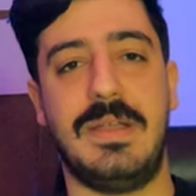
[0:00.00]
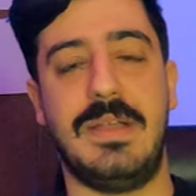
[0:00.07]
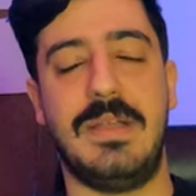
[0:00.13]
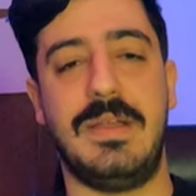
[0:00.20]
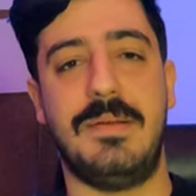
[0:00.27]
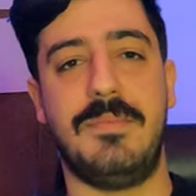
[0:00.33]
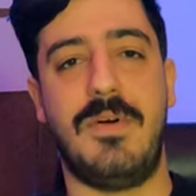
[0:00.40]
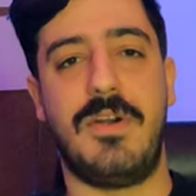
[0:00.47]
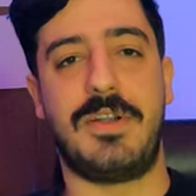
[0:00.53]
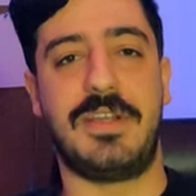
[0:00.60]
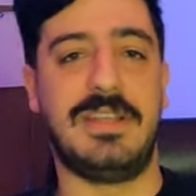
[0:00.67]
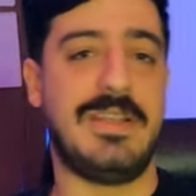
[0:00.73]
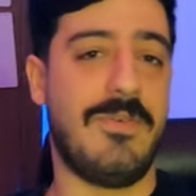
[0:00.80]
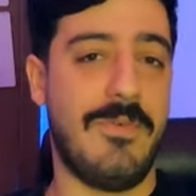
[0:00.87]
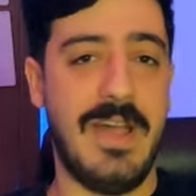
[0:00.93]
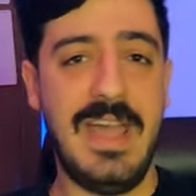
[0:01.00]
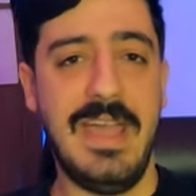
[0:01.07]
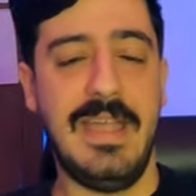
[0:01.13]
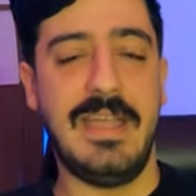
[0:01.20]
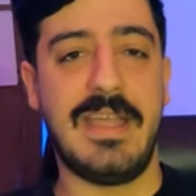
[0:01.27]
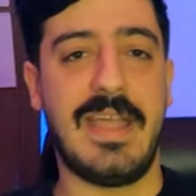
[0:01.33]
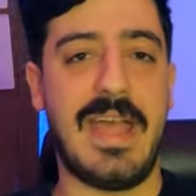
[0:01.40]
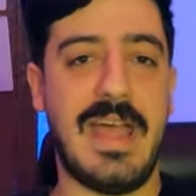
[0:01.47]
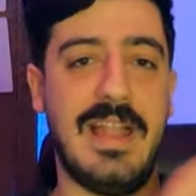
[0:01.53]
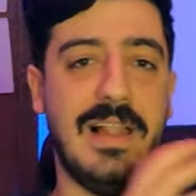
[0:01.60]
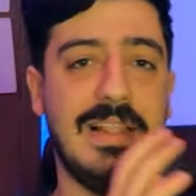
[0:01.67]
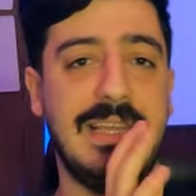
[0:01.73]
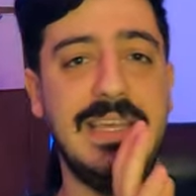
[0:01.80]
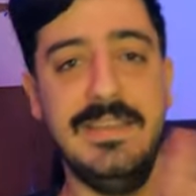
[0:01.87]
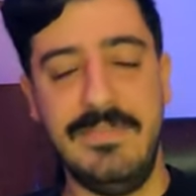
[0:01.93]
uh, market away and
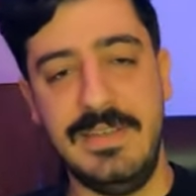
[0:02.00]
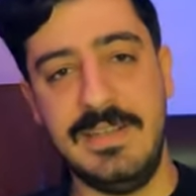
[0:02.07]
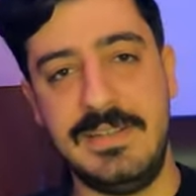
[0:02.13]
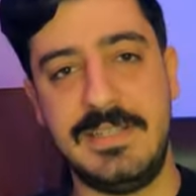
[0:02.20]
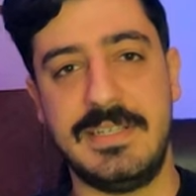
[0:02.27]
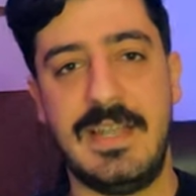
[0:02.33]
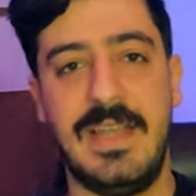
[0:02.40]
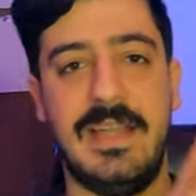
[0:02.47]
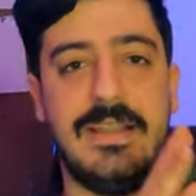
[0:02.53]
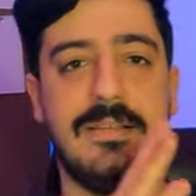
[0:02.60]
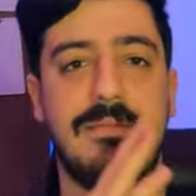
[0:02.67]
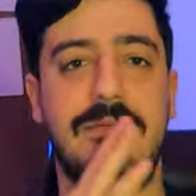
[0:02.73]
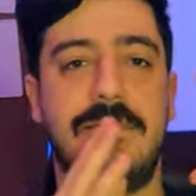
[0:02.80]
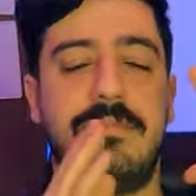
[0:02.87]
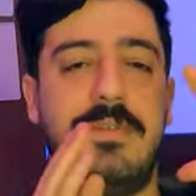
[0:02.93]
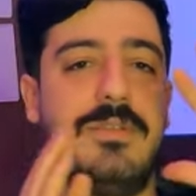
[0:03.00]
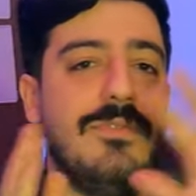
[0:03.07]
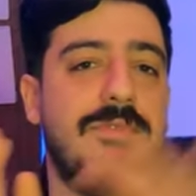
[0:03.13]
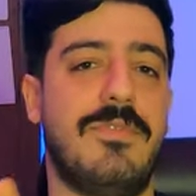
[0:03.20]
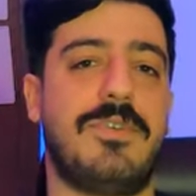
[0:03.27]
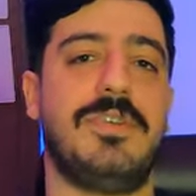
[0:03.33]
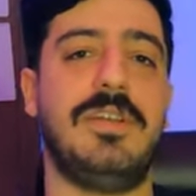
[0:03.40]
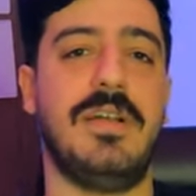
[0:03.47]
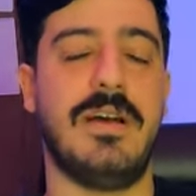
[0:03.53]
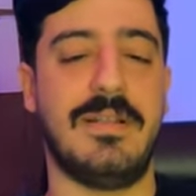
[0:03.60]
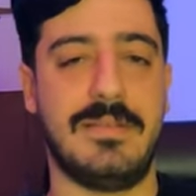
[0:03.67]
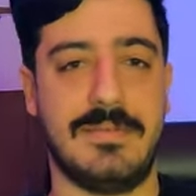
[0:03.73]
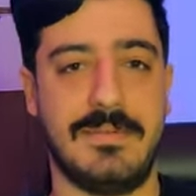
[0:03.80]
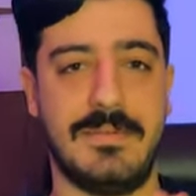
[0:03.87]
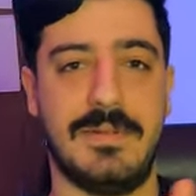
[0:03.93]
leave it and, you know, working
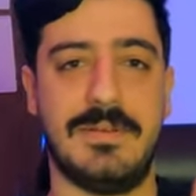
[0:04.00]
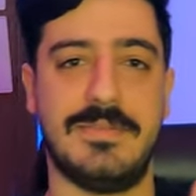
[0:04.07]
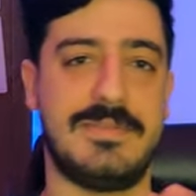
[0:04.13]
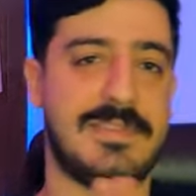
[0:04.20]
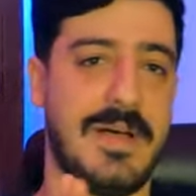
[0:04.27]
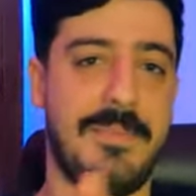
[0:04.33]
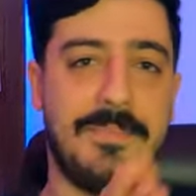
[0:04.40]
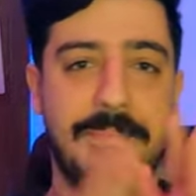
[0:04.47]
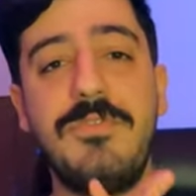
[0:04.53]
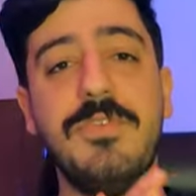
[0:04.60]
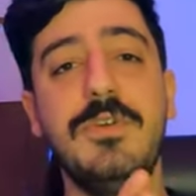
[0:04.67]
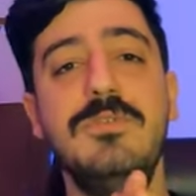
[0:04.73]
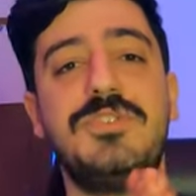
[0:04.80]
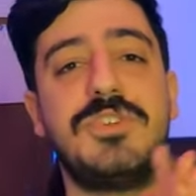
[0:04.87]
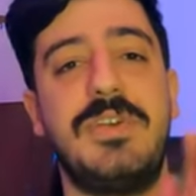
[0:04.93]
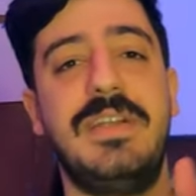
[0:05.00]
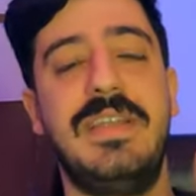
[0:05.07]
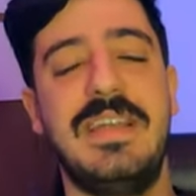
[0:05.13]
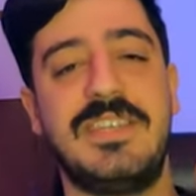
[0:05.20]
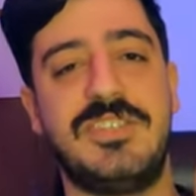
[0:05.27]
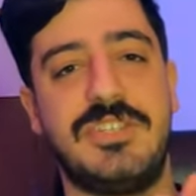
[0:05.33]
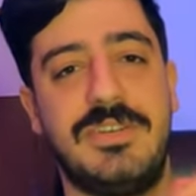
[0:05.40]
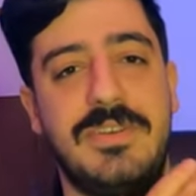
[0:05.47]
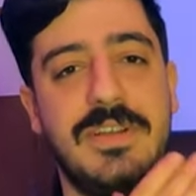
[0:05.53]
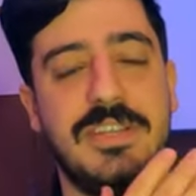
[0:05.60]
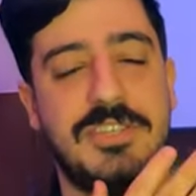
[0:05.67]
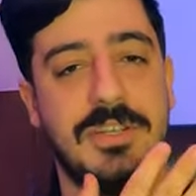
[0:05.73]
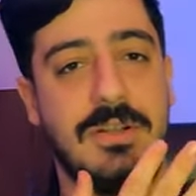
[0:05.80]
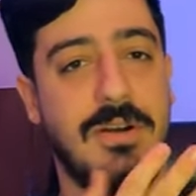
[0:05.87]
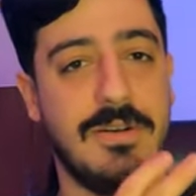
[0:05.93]
on, you know, some future and next
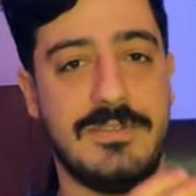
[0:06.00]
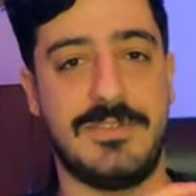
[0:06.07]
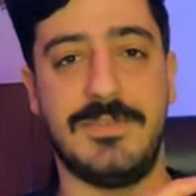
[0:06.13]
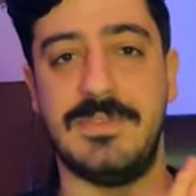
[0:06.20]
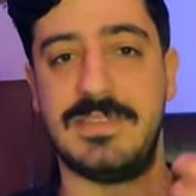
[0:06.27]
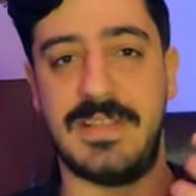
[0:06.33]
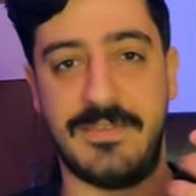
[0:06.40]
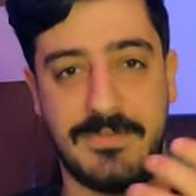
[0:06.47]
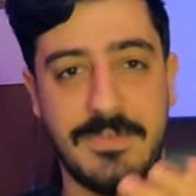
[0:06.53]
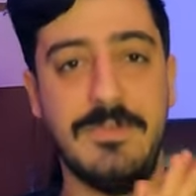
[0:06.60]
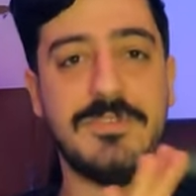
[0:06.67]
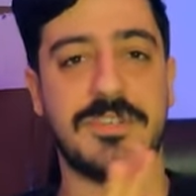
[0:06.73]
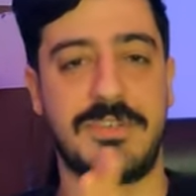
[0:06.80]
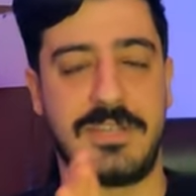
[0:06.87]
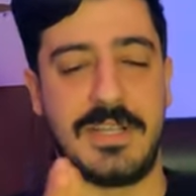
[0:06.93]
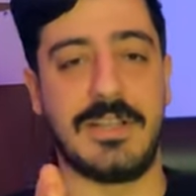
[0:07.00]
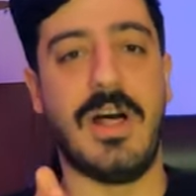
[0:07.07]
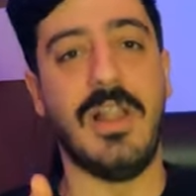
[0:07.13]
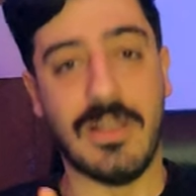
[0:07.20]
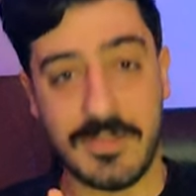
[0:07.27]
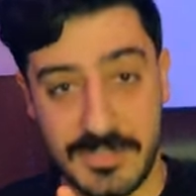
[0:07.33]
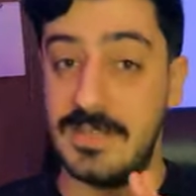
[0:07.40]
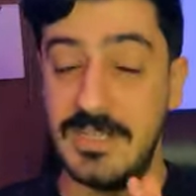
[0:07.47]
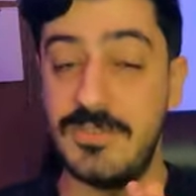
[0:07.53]
generation consoles and future technology.